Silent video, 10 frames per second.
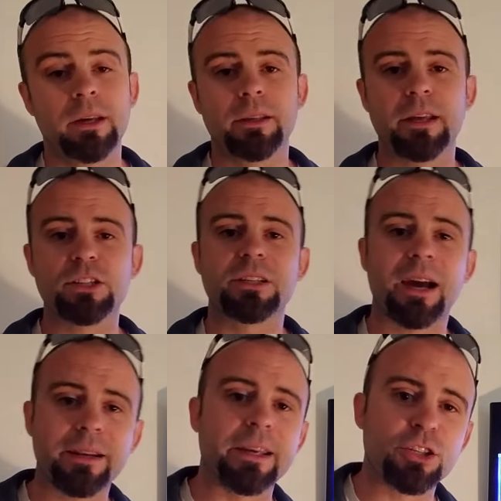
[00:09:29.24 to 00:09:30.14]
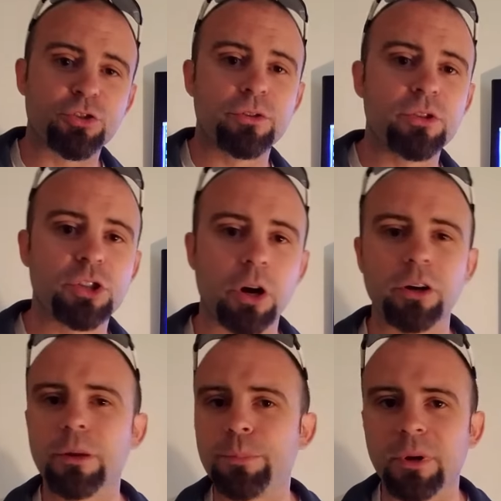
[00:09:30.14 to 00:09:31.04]
they just kind of introduced
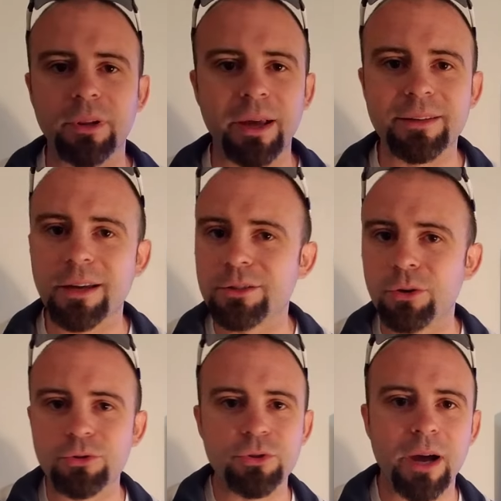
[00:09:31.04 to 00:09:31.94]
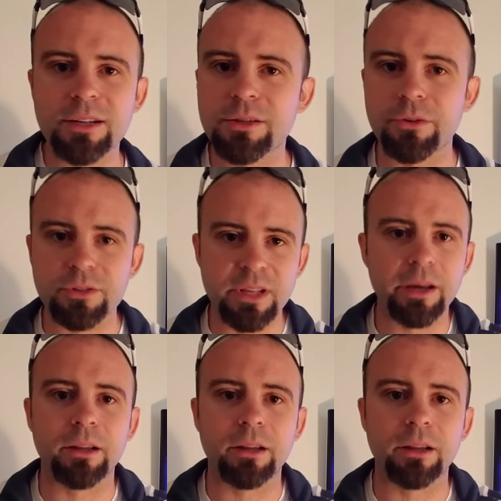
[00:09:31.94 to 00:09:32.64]
Charlotte. But like I told you guys Thursday,